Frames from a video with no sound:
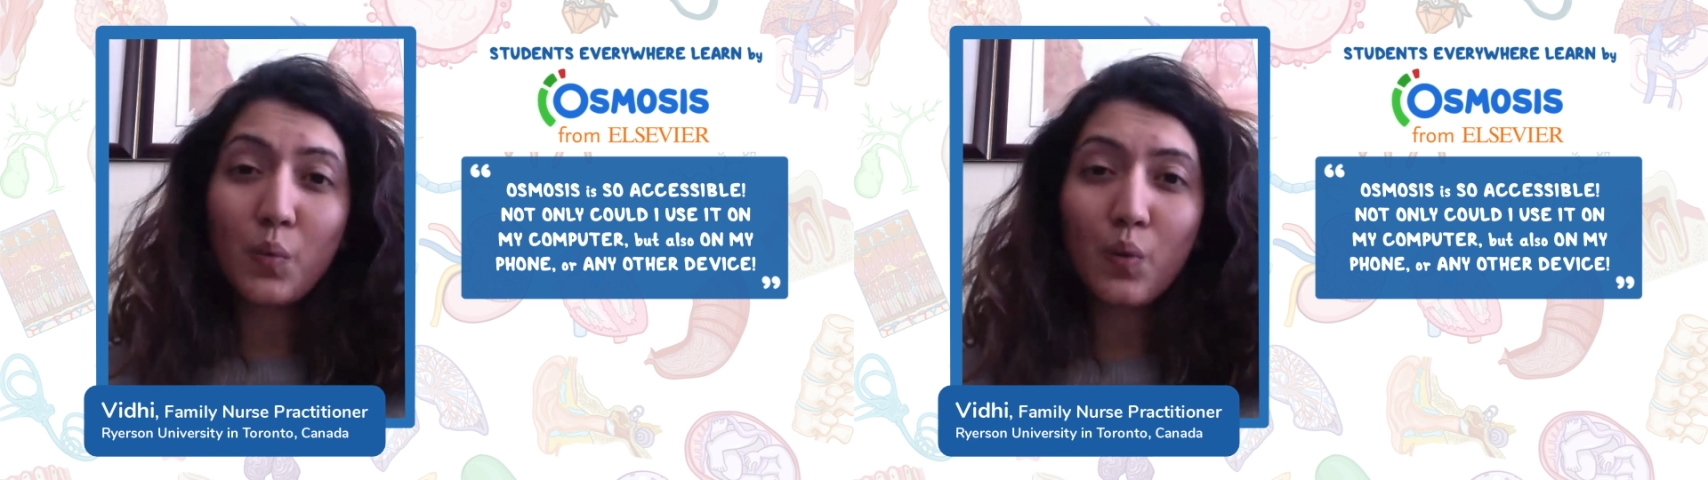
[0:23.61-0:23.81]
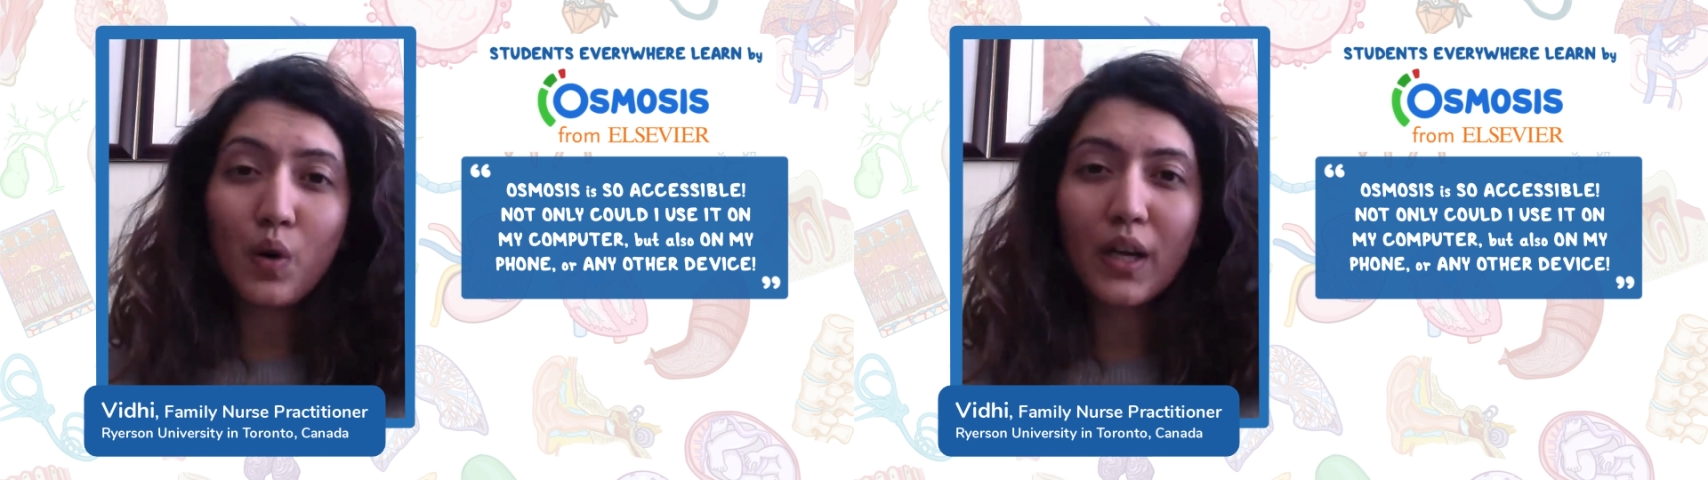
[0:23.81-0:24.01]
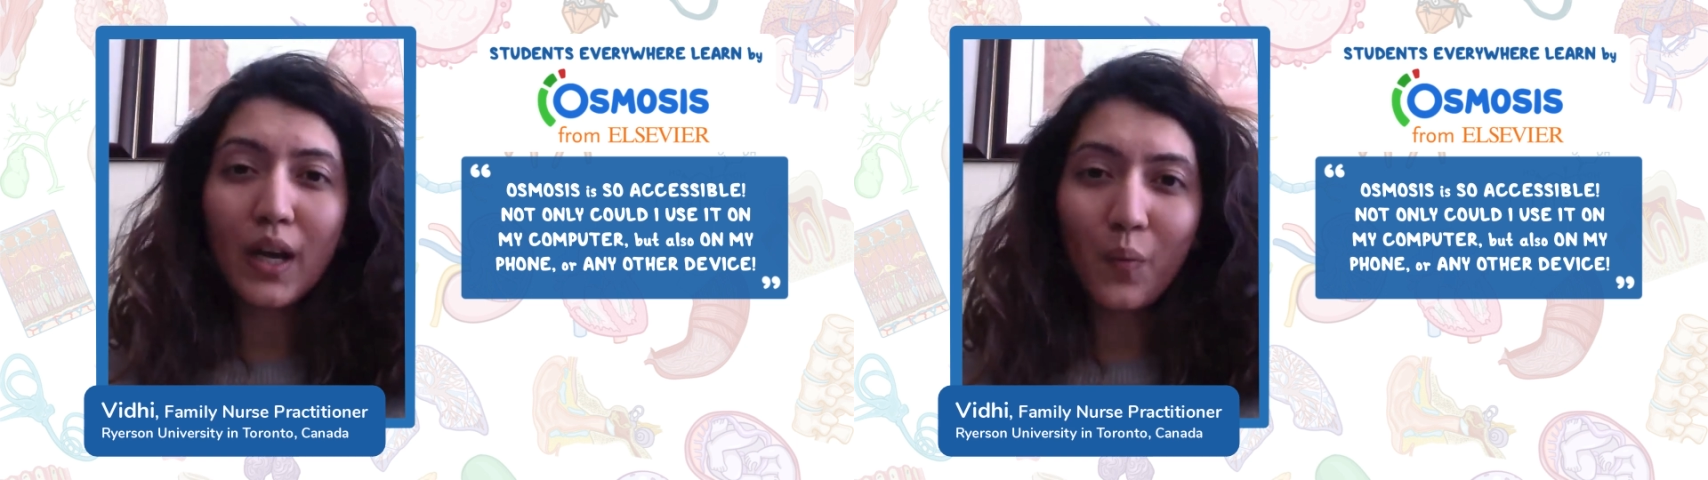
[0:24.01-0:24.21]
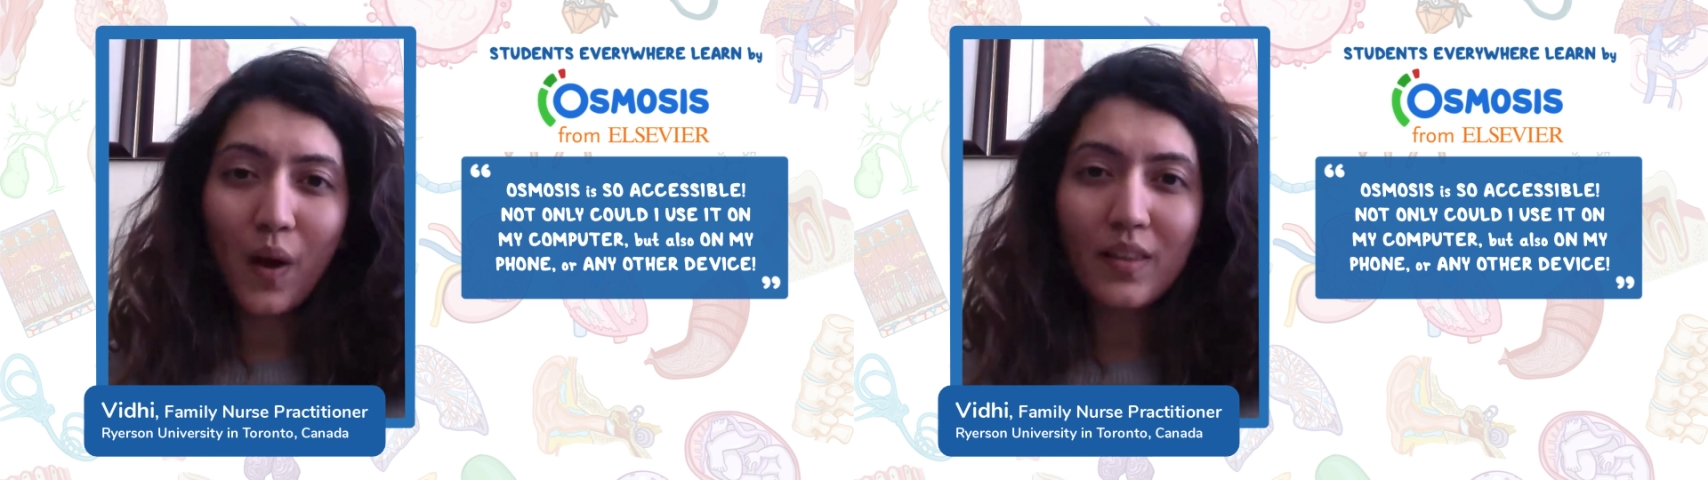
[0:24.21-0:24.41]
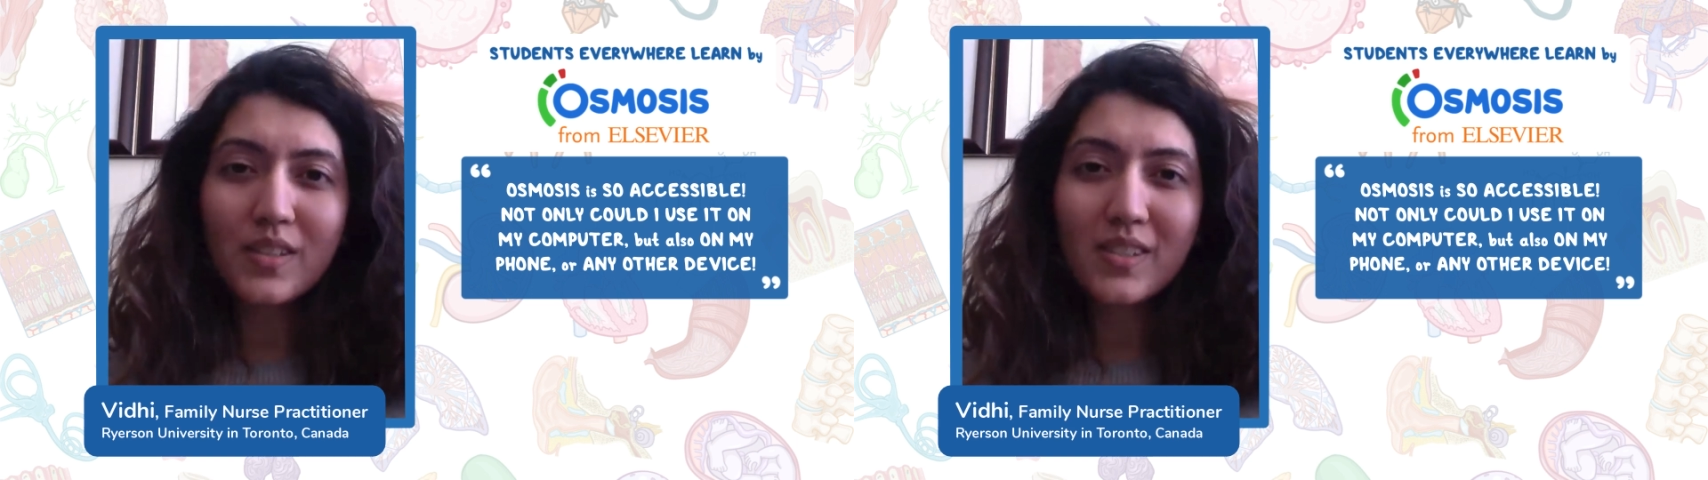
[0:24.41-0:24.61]
working
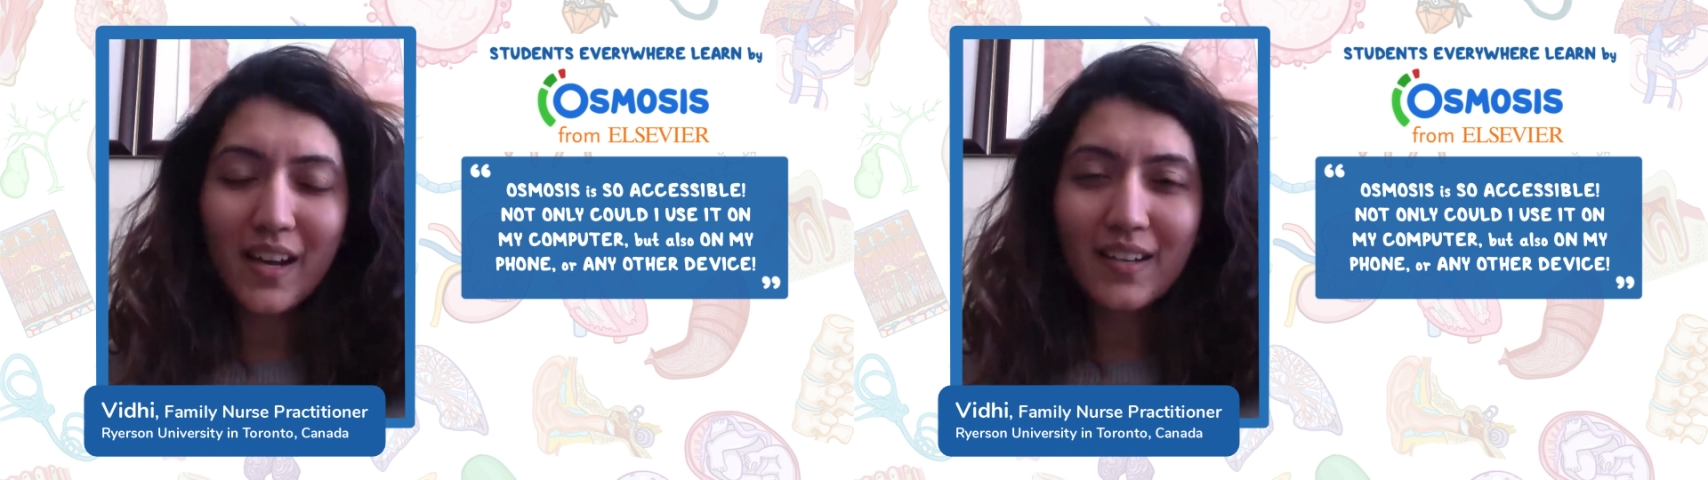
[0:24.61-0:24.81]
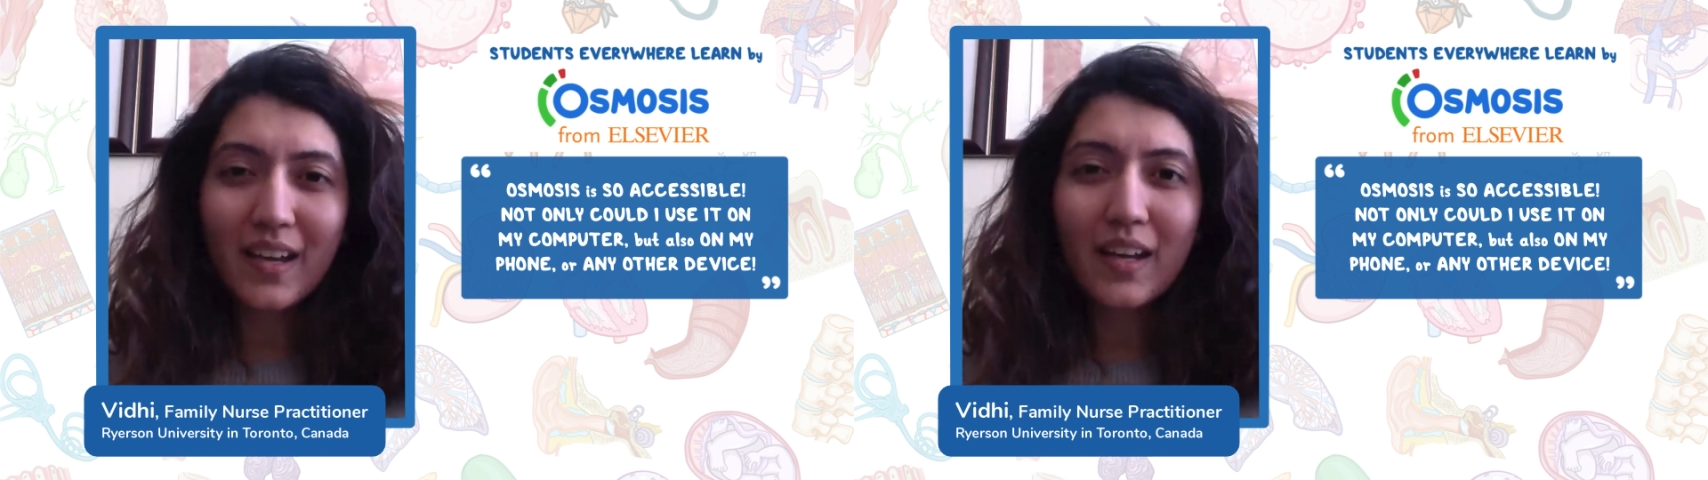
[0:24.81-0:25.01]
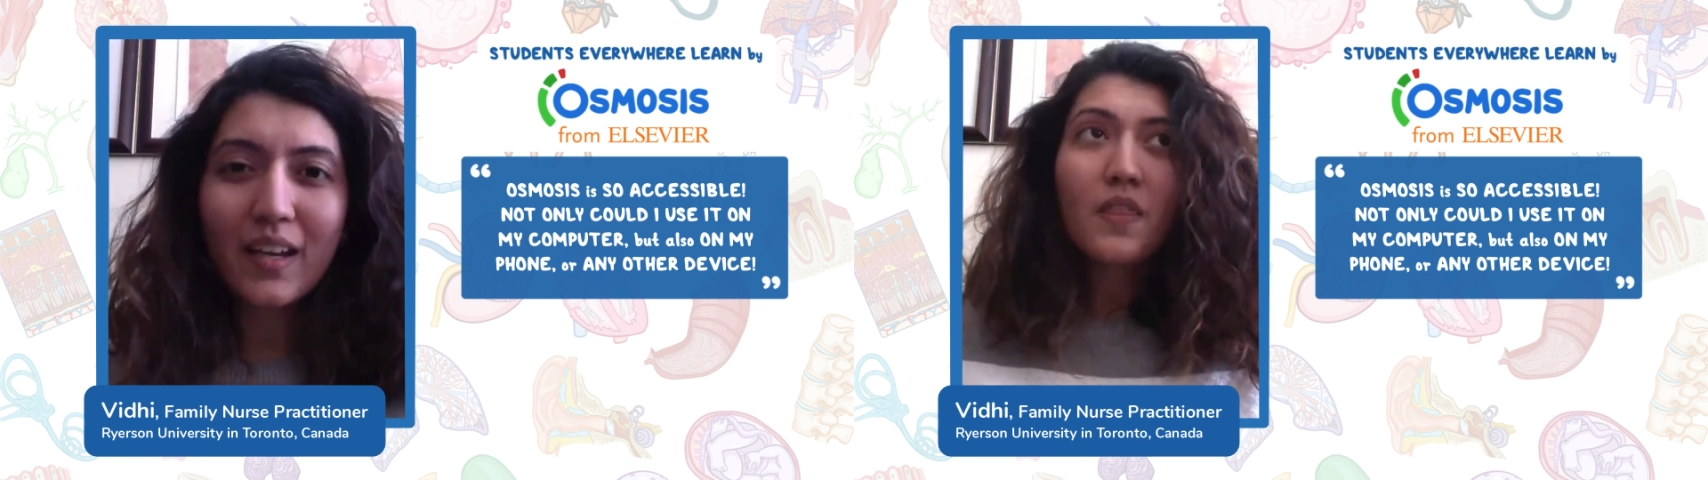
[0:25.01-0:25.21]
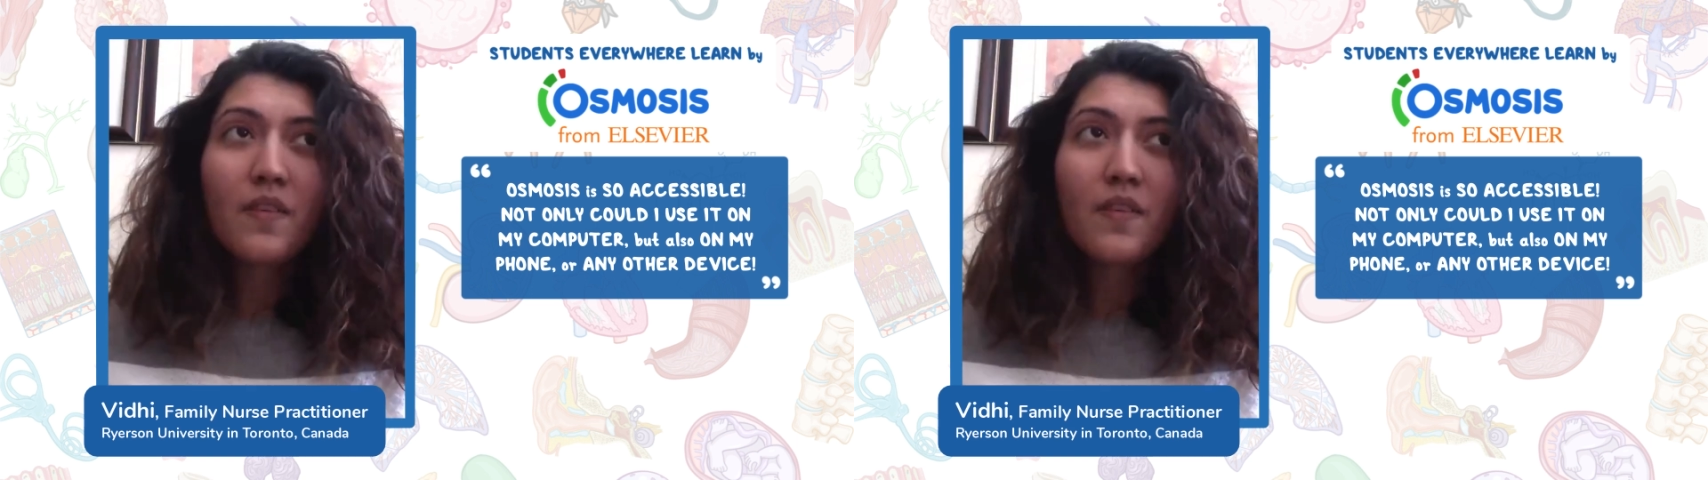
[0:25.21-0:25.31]
while studying.